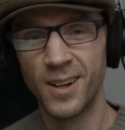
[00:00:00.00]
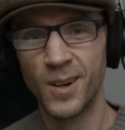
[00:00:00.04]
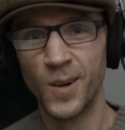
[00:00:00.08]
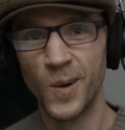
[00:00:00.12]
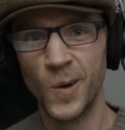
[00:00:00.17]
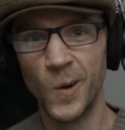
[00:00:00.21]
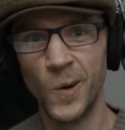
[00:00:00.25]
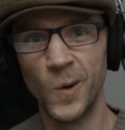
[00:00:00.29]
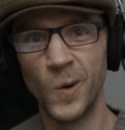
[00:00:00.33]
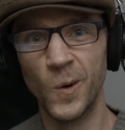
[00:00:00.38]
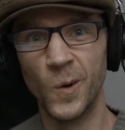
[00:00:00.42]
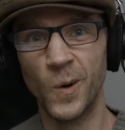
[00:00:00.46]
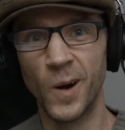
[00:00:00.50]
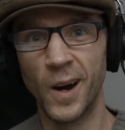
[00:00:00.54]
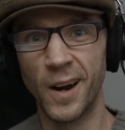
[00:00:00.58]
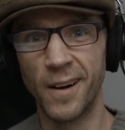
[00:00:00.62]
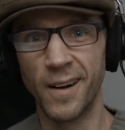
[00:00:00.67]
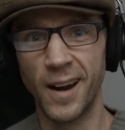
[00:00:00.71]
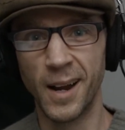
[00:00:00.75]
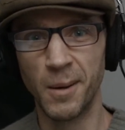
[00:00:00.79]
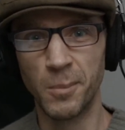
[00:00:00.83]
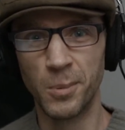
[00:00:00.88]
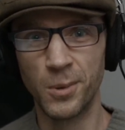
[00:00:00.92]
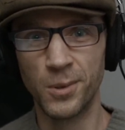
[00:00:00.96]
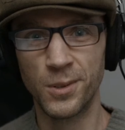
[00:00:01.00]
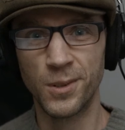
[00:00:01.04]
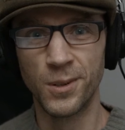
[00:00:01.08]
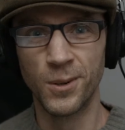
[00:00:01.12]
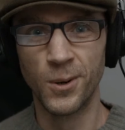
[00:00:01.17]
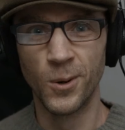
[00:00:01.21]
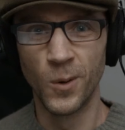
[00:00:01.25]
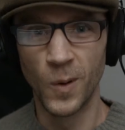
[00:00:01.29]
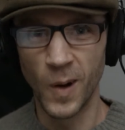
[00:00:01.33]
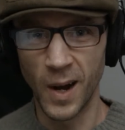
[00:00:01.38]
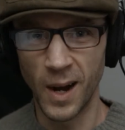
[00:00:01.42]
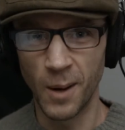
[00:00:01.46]
who are able to
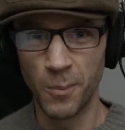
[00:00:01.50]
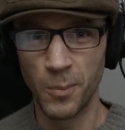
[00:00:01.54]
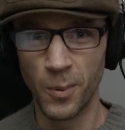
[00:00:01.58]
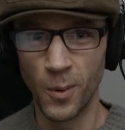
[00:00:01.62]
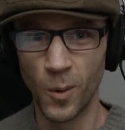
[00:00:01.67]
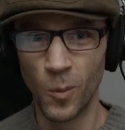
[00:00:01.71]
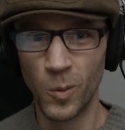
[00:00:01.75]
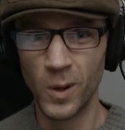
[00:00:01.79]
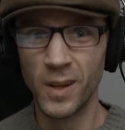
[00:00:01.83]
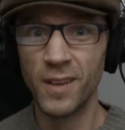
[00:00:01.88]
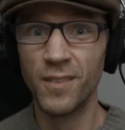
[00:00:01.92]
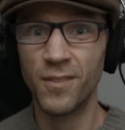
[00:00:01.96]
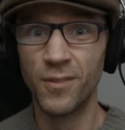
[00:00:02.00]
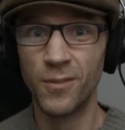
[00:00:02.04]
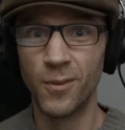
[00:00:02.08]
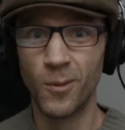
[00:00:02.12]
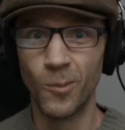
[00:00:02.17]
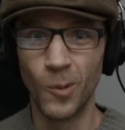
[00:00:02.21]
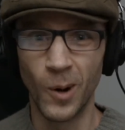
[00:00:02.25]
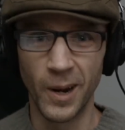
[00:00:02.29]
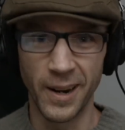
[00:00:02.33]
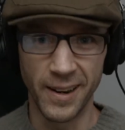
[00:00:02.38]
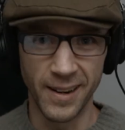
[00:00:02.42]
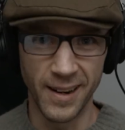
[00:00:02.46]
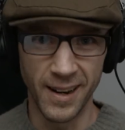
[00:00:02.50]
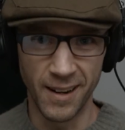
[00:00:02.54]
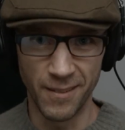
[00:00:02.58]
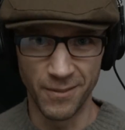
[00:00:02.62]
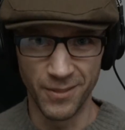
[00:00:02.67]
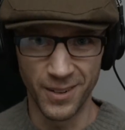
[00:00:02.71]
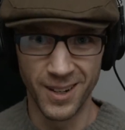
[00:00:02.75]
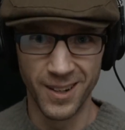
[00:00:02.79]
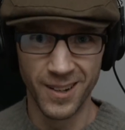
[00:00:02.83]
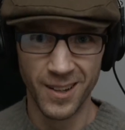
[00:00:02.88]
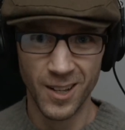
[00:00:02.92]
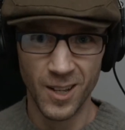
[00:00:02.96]
hook up with one
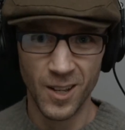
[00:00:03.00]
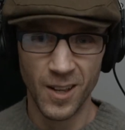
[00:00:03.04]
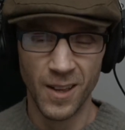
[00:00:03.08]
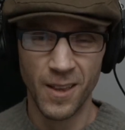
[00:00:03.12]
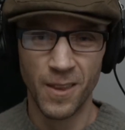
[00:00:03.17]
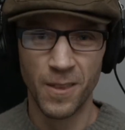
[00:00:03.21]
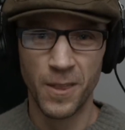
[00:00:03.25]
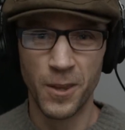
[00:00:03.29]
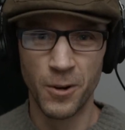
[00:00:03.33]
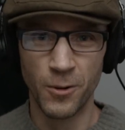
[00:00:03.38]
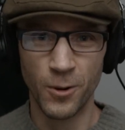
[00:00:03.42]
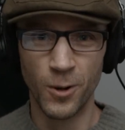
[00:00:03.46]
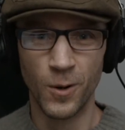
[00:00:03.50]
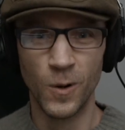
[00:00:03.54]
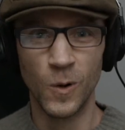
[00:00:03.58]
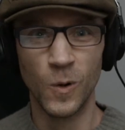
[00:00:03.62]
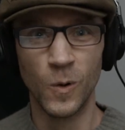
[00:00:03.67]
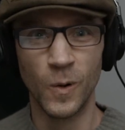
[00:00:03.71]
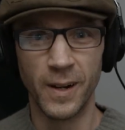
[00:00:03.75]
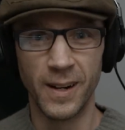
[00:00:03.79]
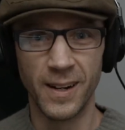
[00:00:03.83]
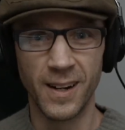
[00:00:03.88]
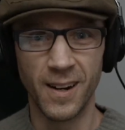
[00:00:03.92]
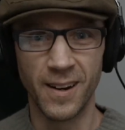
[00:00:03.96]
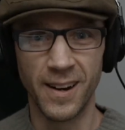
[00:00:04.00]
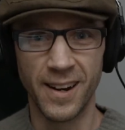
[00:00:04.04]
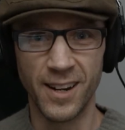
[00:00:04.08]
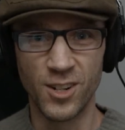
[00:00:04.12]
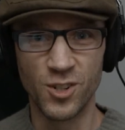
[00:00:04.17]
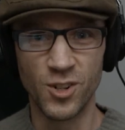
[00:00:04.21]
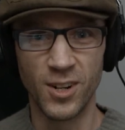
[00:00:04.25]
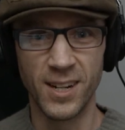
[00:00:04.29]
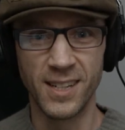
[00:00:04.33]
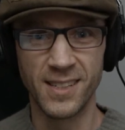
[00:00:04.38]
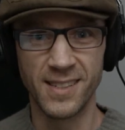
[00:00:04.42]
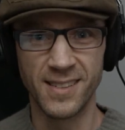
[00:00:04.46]
another through a kind of
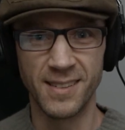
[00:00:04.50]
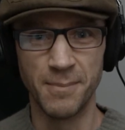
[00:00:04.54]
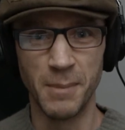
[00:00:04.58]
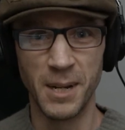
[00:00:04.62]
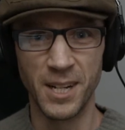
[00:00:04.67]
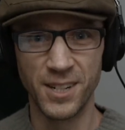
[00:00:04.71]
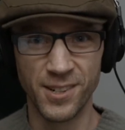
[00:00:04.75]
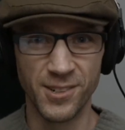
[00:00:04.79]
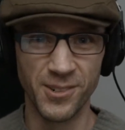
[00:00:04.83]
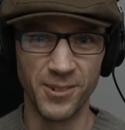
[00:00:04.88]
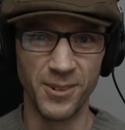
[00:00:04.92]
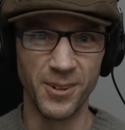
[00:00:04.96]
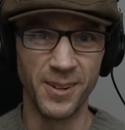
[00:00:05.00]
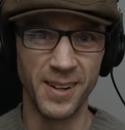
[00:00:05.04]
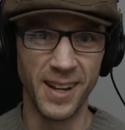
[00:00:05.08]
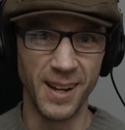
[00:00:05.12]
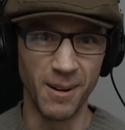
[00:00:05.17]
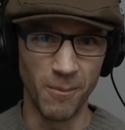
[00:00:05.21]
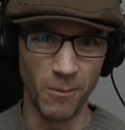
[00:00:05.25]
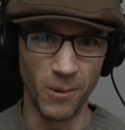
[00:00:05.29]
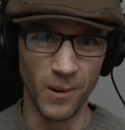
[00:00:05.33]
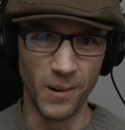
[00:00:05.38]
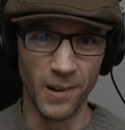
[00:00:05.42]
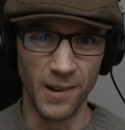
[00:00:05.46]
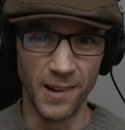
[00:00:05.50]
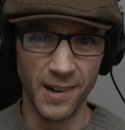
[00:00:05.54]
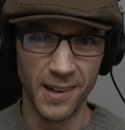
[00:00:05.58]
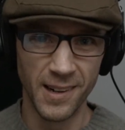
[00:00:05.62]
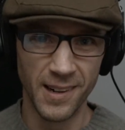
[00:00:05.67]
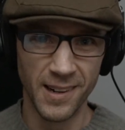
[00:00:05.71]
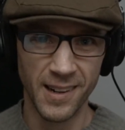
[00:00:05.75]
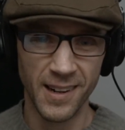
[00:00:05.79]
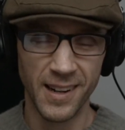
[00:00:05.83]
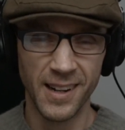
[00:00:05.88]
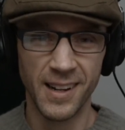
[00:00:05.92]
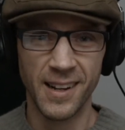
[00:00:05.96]
transdimensional
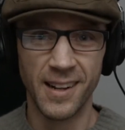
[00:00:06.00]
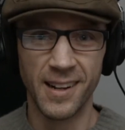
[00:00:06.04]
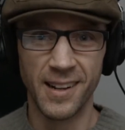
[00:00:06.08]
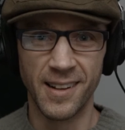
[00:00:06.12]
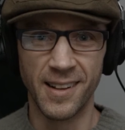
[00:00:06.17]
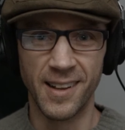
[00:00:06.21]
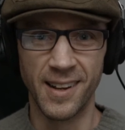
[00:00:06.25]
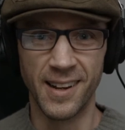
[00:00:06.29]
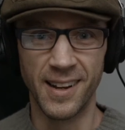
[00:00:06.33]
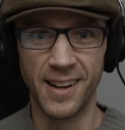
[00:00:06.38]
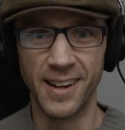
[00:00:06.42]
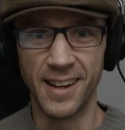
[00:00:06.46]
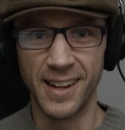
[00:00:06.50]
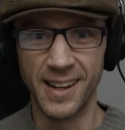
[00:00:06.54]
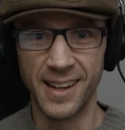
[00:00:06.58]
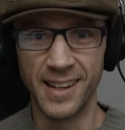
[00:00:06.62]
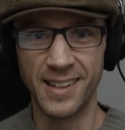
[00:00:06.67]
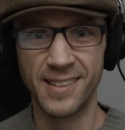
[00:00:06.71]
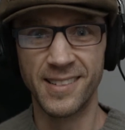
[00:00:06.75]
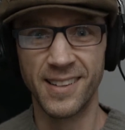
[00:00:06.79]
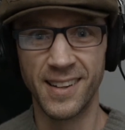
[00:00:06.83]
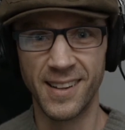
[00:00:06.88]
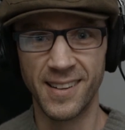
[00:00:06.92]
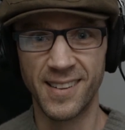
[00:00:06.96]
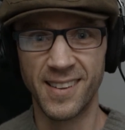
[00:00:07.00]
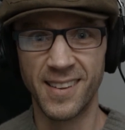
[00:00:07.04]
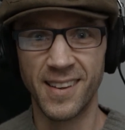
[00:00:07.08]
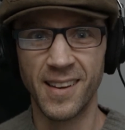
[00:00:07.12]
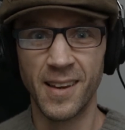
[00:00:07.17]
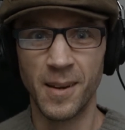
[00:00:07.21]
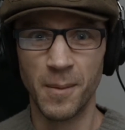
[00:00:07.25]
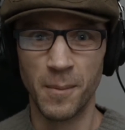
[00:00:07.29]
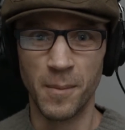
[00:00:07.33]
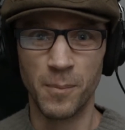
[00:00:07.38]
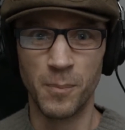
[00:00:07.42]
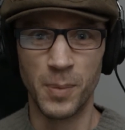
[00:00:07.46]
network that exists
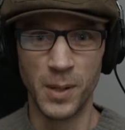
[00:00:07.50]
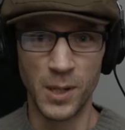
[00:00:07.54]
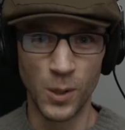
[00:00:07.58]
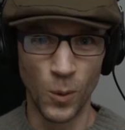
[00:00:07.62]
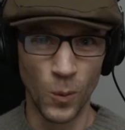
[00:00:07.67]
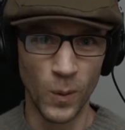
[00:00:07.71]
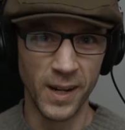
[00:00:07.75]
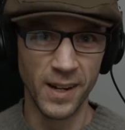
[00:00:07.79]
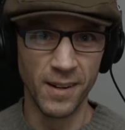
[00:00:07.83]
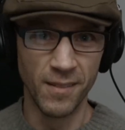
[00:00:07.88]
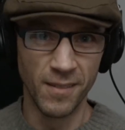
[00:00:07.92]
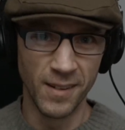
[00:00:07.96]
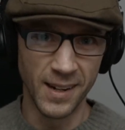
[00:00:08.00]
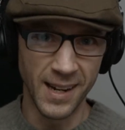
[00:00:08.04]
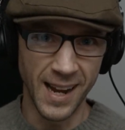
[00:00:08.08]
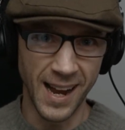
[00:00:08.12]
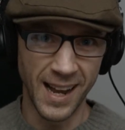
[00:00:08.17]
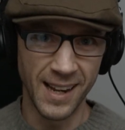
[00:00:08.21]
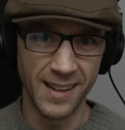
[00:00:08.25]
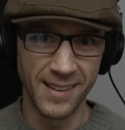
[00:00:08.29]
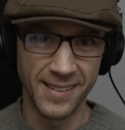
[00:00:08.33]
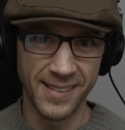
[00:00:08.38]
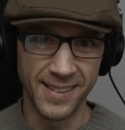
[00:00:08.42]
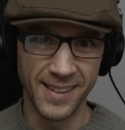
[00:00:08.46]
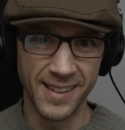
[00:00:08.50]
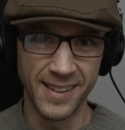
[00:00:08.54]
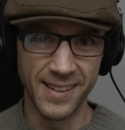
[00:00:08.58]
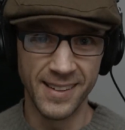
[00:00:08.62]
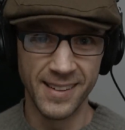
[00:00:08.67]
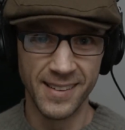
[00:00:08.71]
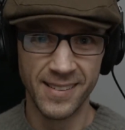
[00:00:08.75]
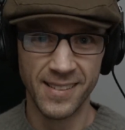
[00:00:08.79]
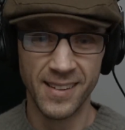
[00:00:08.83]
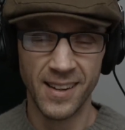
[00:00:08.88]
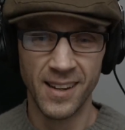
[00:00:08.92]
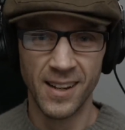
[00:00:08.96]
between
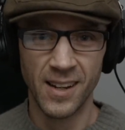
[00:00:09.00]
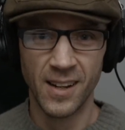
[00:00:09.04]
realities.